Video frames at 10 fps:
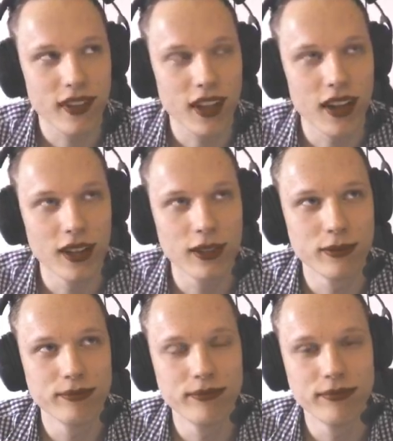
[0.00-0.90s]
Um.
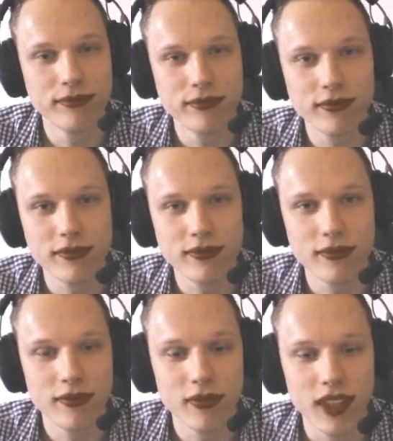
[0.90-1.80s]

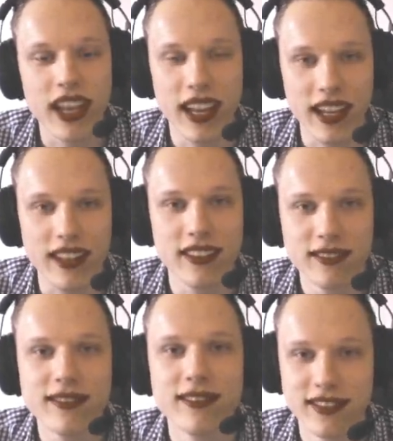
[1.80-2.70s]
Gerrit.
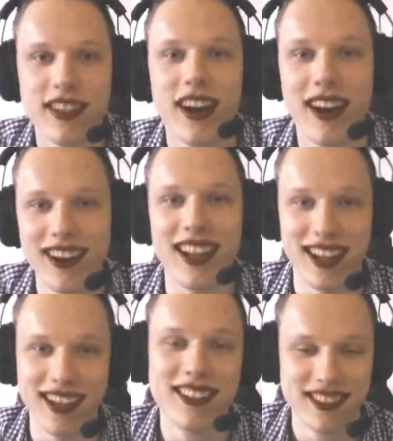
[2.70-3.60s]
Oh
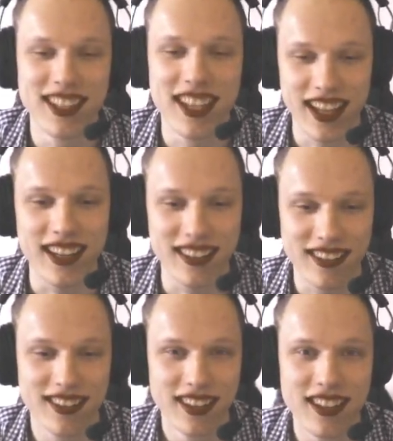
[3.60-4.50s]
yeah, Gerrit.
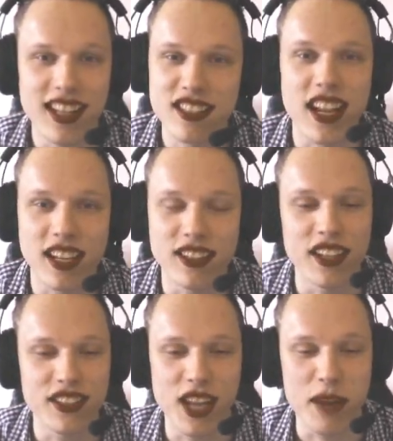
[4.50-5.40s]
That's like a
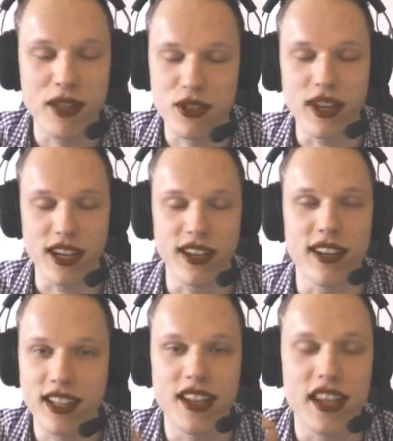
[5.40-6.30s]
Dutch name. It's really good.
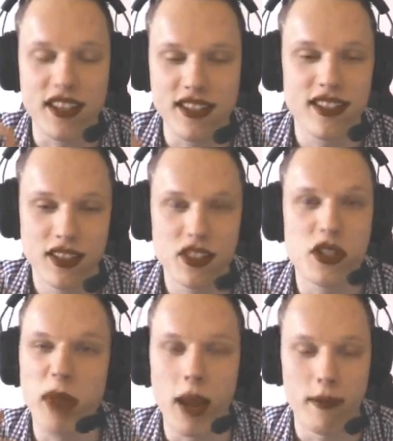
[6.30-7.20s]
It's it's
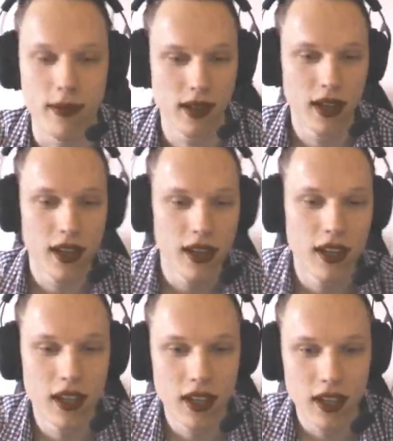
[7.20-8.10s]
sublime.
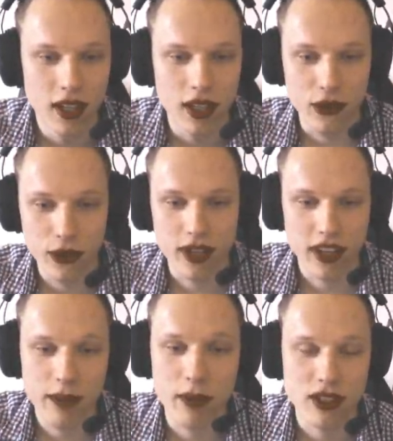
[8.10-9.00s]
Do you
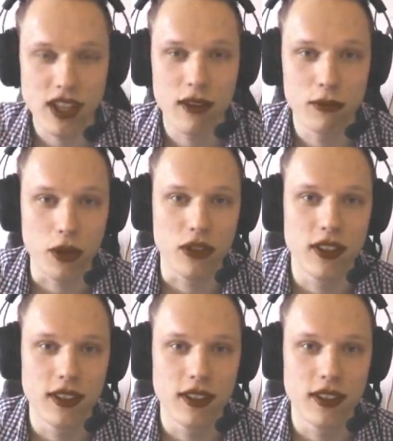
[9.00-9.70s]
climb outside of Vault?